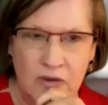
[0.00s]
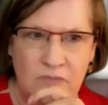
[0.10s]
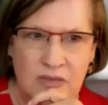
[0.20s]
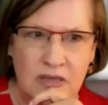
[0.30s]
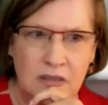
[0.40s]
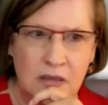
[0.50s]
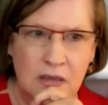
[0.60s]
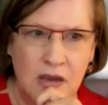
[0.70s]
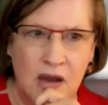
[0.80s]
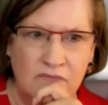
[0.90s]
I've been
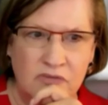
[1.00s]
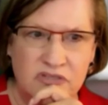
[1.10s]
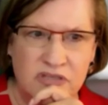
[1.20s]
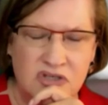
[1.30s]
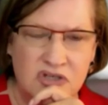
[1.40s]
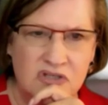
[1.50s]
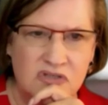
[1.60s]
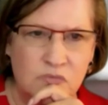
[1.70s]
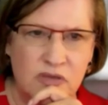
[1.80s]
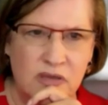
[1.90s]
in
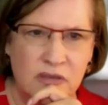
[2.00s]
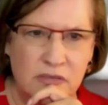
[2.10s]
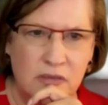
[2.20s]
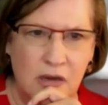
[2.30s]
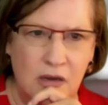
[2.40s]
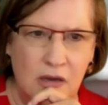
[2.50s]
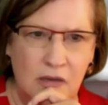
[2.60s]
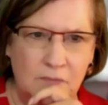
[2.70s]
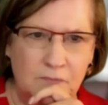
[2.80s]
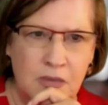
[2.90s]
conversations with
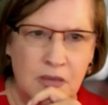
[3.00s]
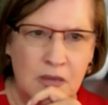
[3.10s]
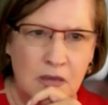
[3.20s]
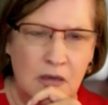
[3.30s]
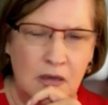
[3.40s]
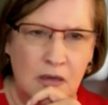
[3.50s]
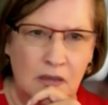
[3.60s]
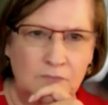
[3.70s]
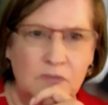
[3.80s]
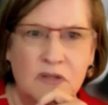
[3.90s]

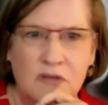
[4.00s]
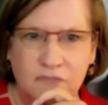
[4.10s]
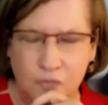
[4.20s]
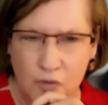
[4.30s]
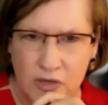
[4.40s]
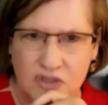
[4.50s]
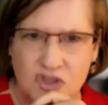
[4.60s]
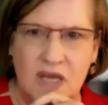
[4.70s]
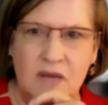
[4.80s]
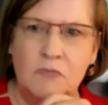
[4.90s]
the Florida
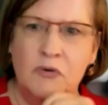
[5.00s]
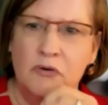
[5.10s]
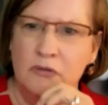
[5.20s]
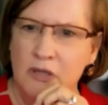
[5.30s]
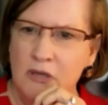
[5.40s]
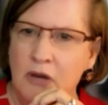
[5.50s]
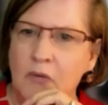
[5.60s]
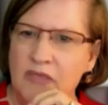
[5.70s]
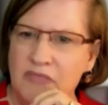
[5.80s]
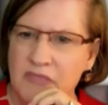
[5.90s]
Chamber,
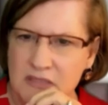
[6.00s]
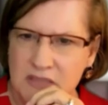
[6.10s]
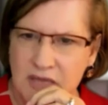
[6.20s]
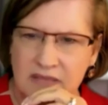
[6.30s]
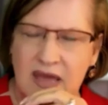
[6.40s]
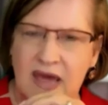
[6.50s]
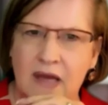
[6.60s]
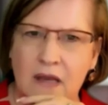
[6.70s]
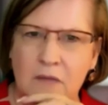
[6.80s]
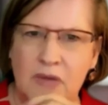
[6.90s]
and things like
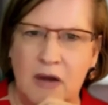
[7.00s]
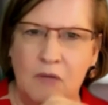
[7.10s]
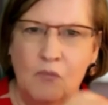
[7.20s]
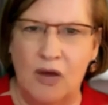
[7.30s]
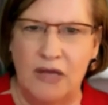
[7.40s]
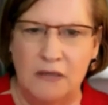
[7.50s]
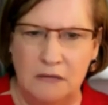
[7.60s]
that about what